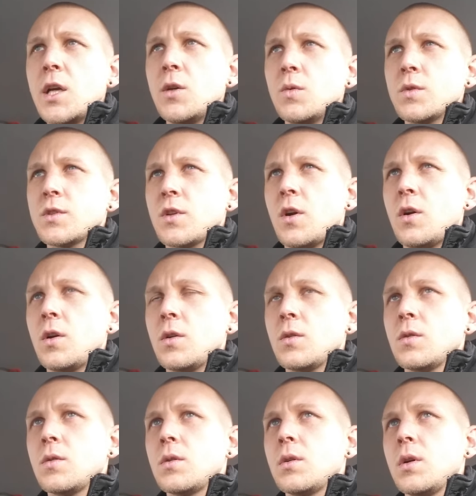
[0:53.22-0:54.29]
it was
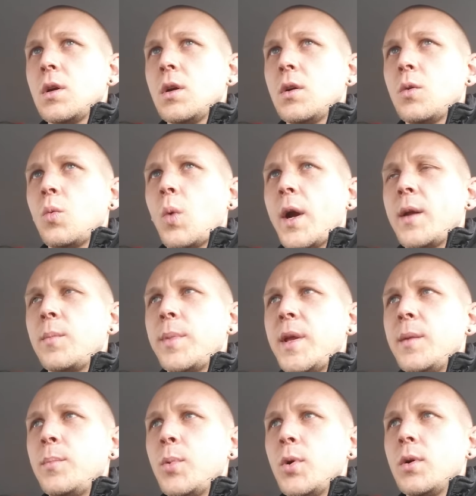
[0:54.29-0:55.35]
all uh, white
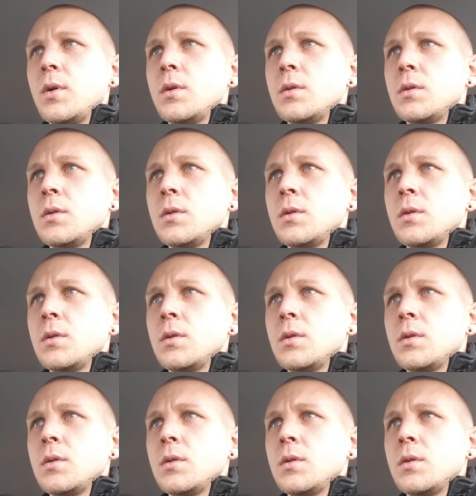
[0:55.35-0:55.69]
people.